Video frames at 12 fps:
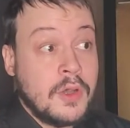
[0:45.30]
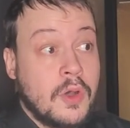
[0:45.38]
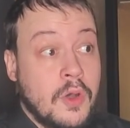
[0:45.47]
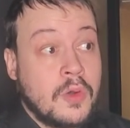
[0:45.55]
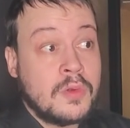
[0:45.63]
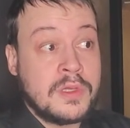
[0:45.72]

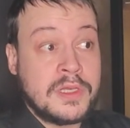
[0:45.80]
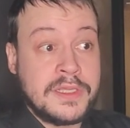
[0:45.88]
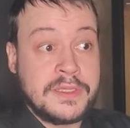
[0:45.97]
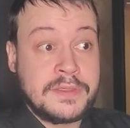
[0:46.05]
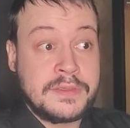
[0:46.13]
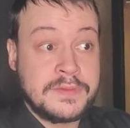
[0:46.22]

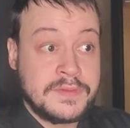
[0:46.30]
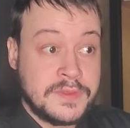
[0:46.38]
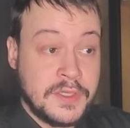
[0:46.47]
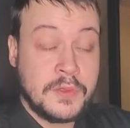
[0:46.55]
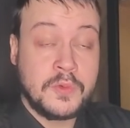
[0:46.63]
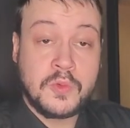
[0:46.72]
only
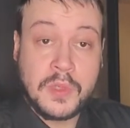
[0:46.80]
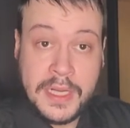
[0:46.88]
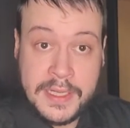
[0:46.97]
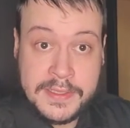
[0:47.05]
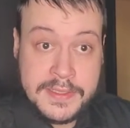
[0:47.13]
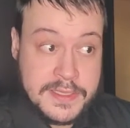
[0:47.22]
the
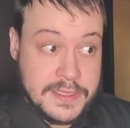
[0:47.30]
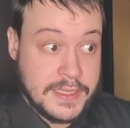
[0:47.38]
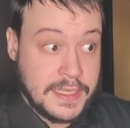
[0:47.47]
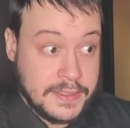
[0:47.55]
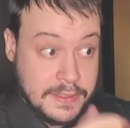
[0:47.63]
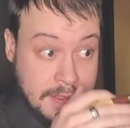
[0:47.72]
ones
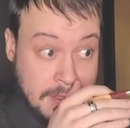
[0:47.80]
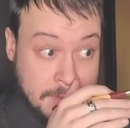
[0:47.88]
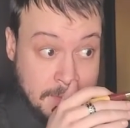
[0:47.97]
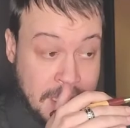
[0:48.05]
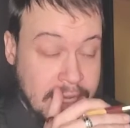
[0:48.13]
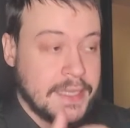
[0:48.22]
that, in
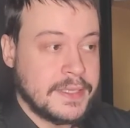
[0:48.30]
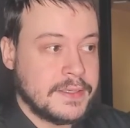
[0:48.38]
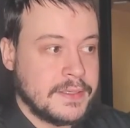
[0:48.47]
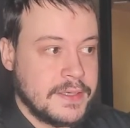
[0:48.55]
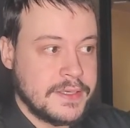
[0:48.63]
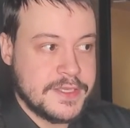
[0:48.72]
my
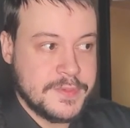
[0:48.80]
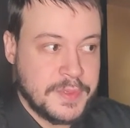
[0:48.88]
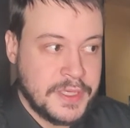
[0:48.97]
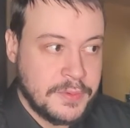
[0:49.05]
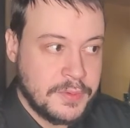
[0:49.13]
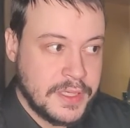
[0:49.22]

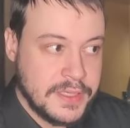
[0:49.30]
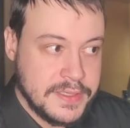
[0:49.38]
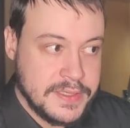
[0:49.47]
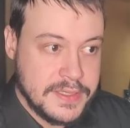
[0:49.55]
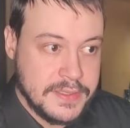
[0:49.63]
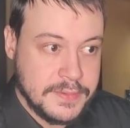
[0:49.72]

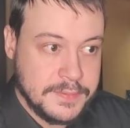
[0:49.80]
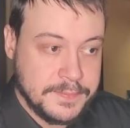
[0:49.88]
experience,